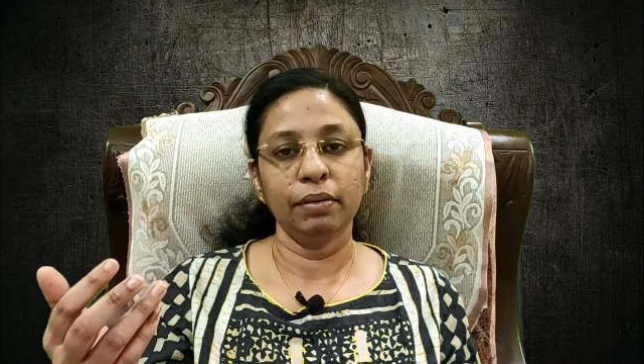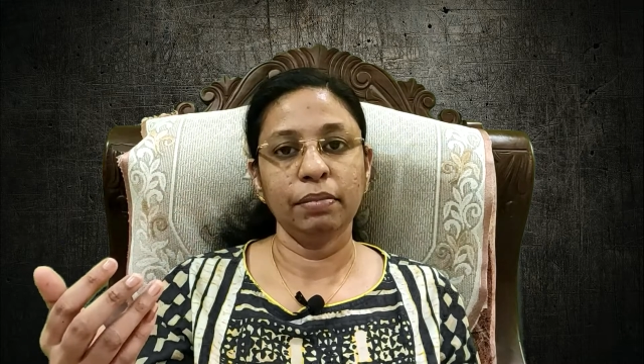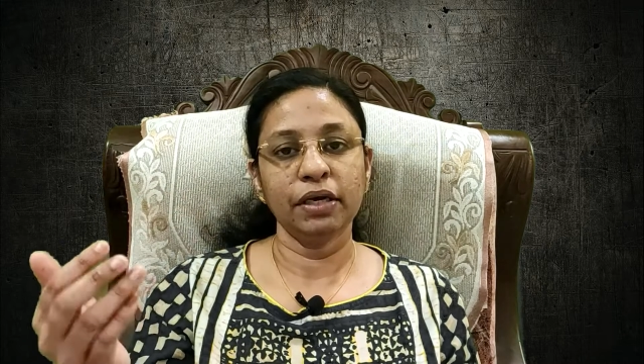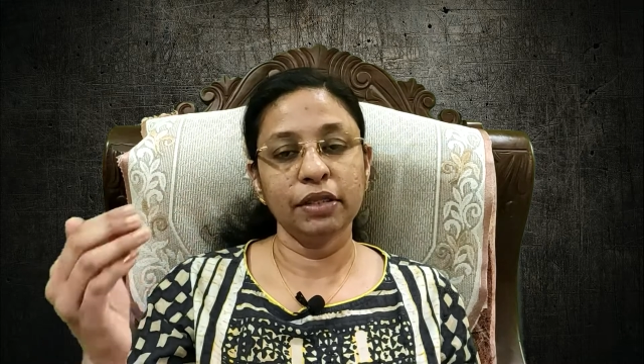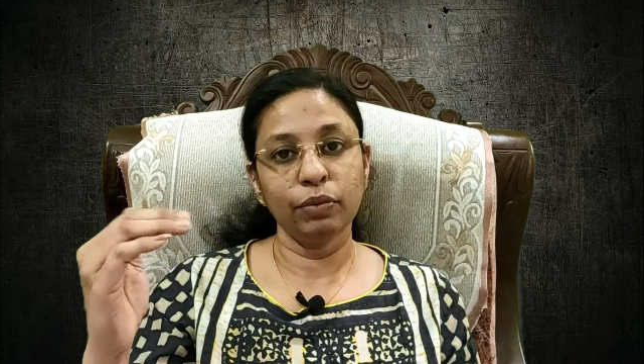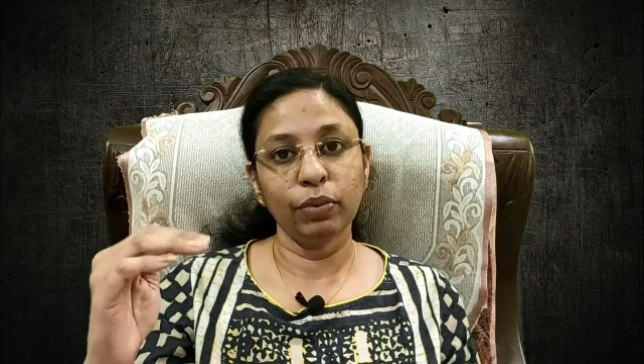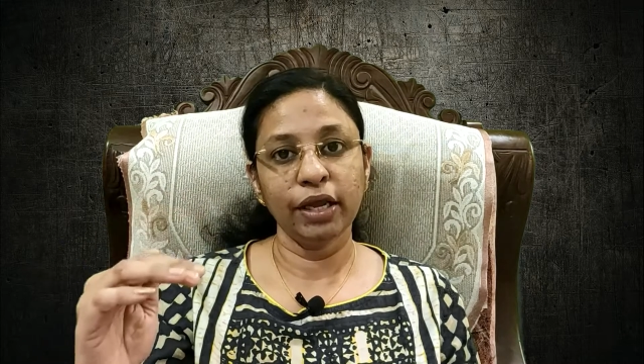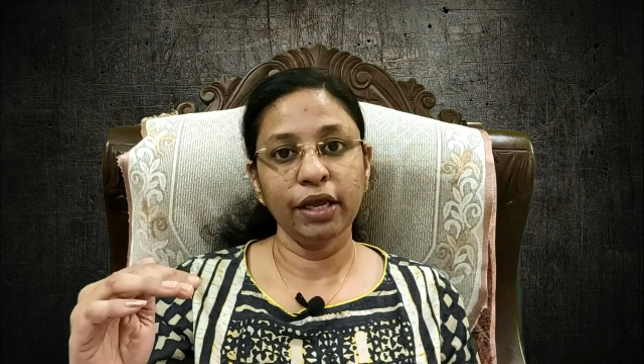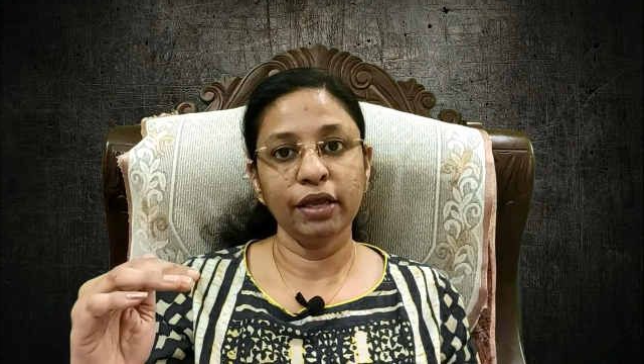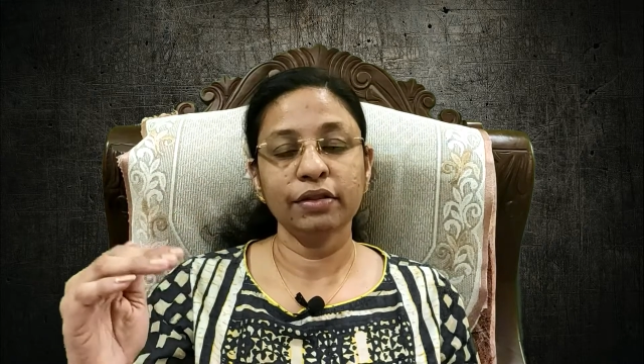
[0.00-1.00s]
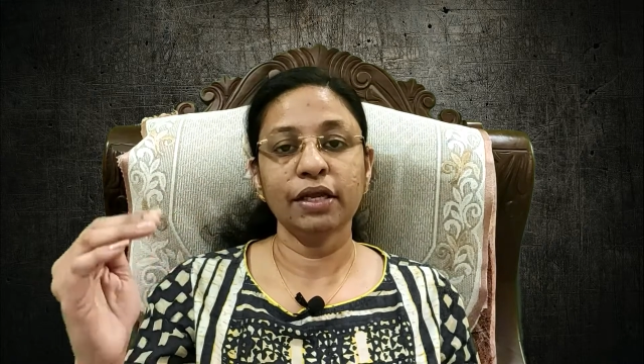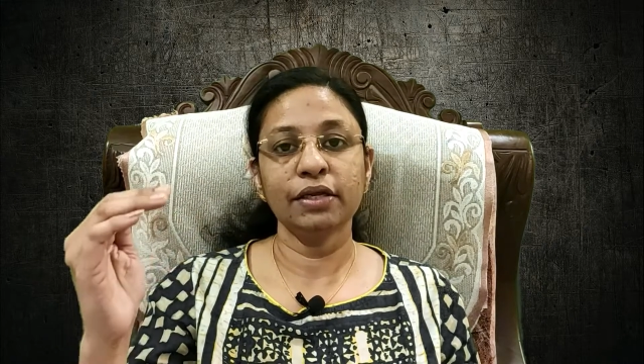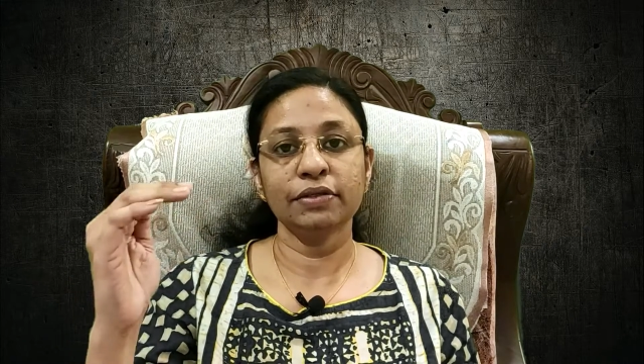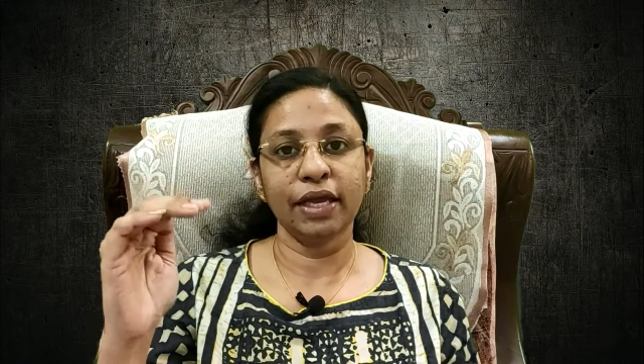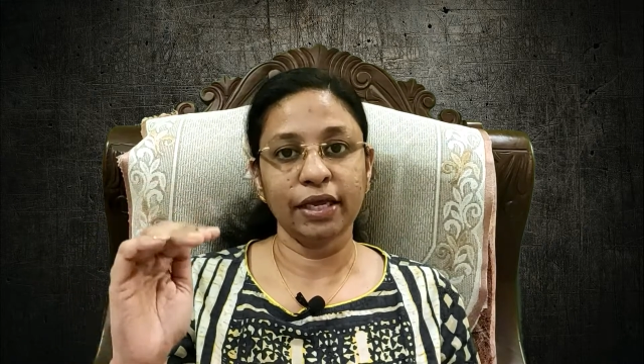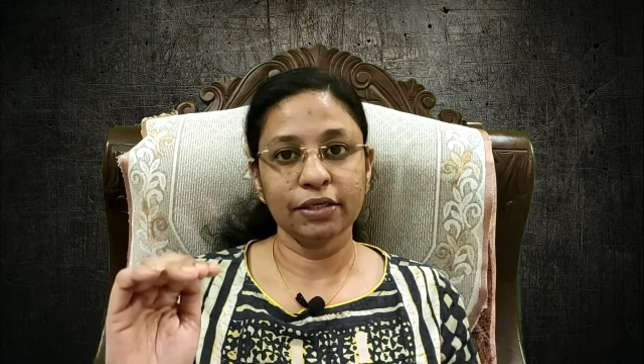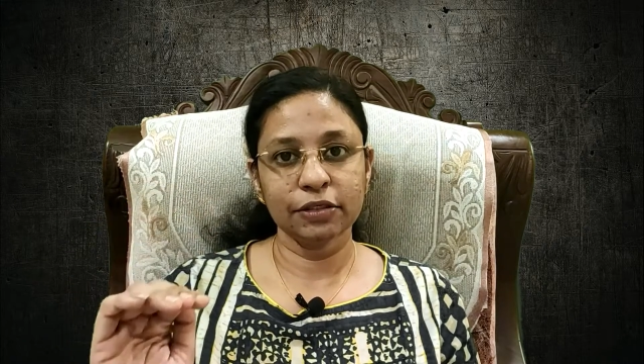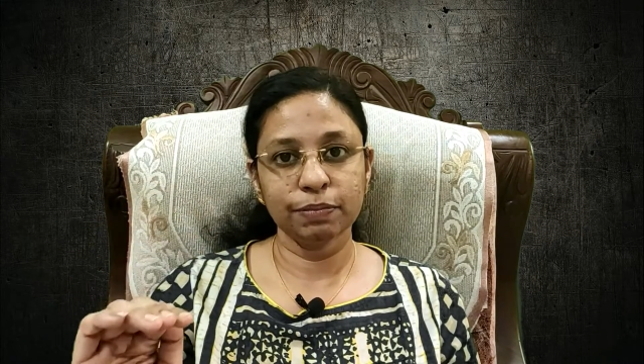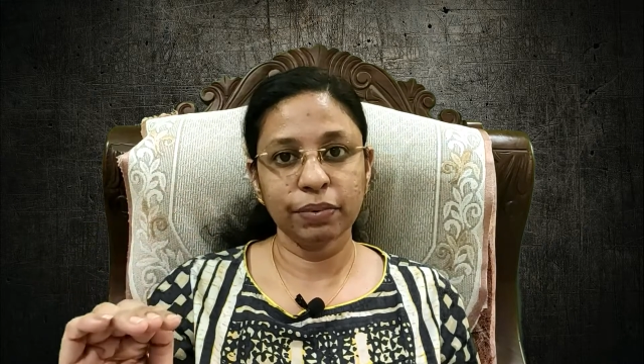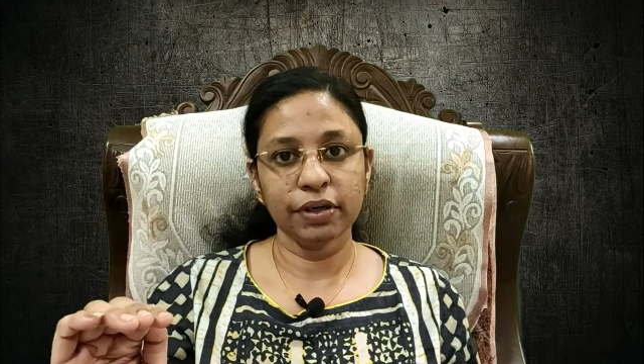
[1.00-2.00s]
but the way that is
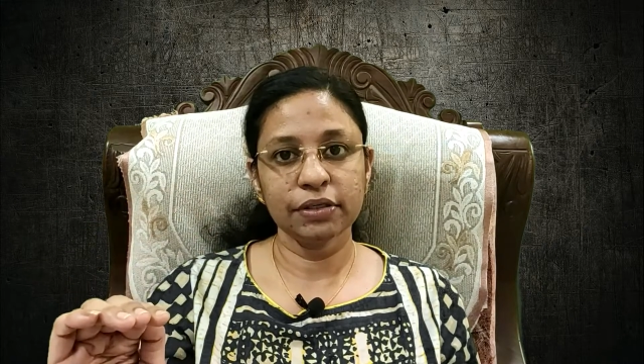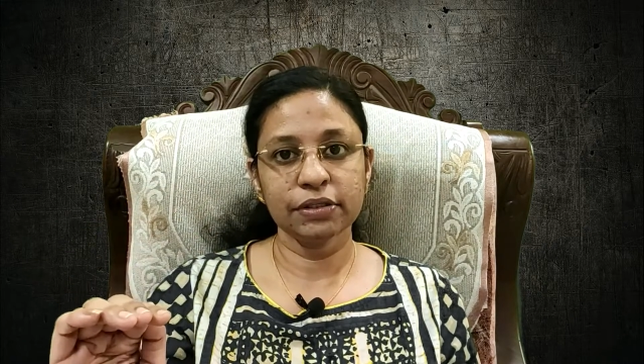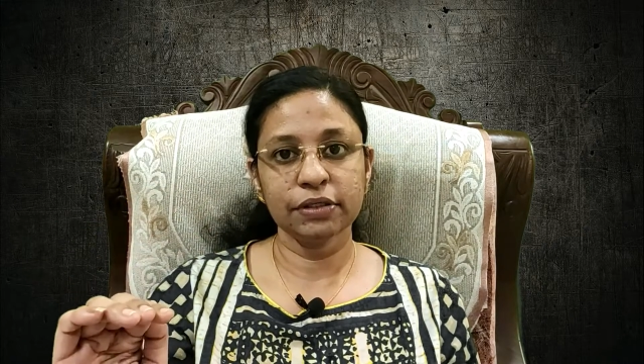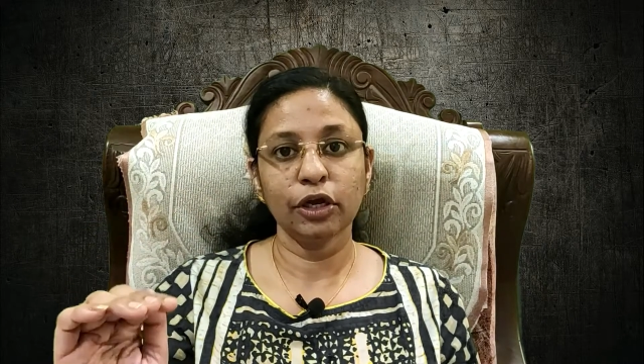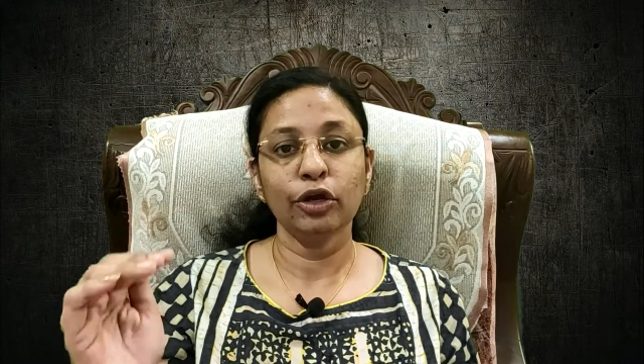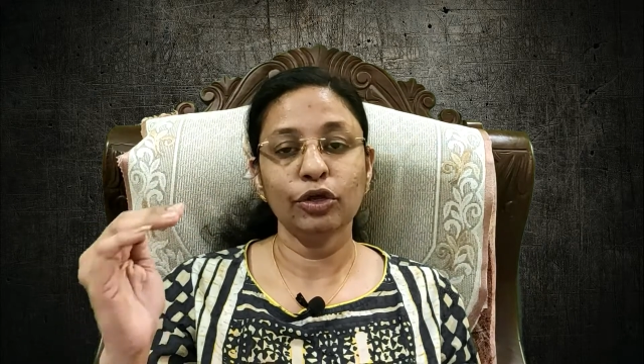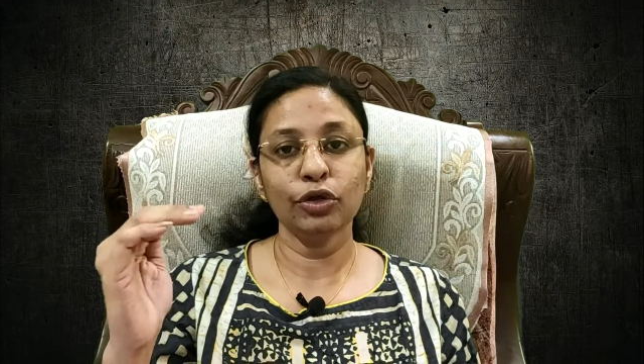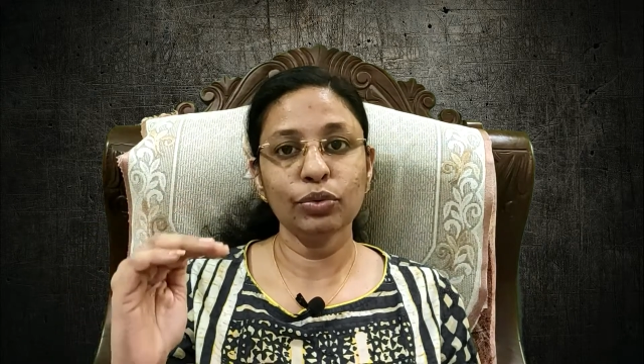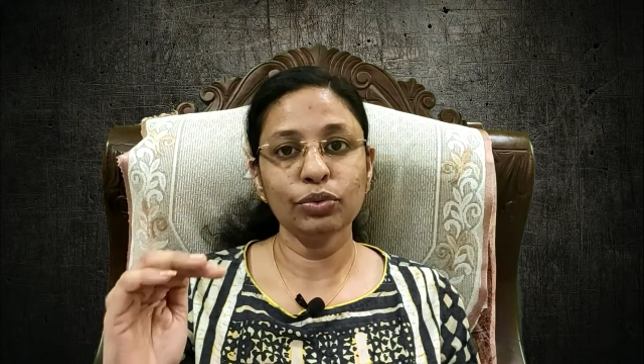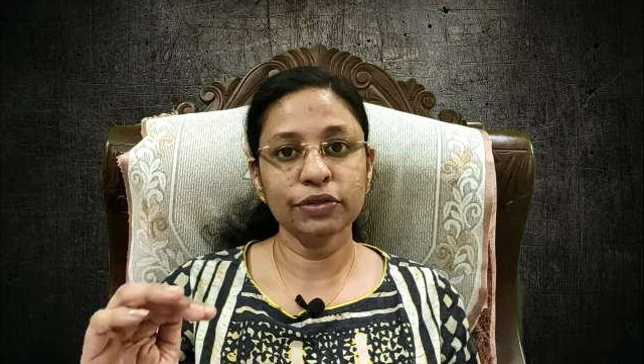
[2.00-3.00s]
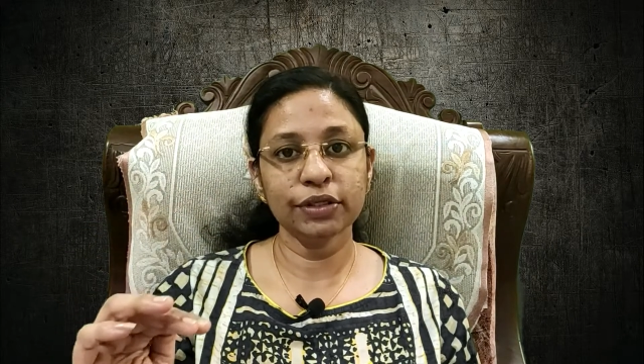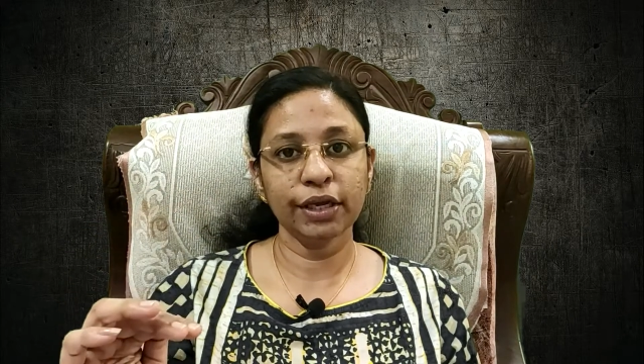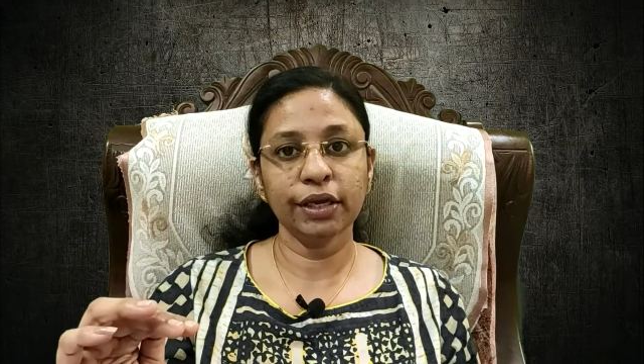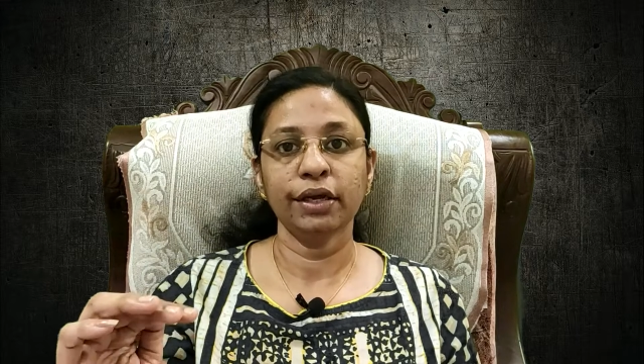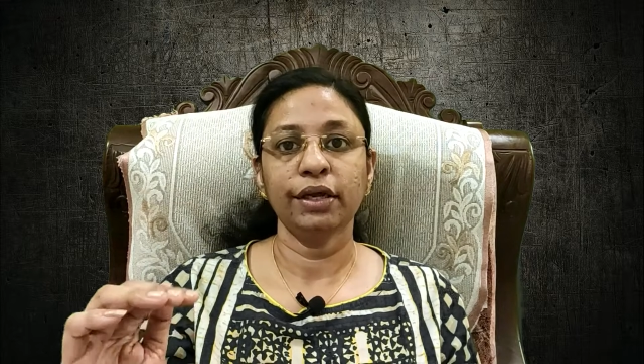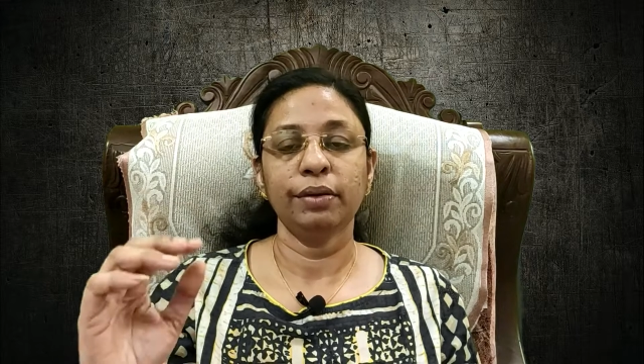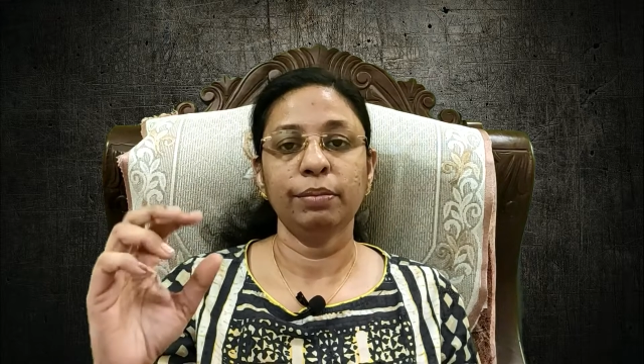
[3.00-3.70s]
expressed using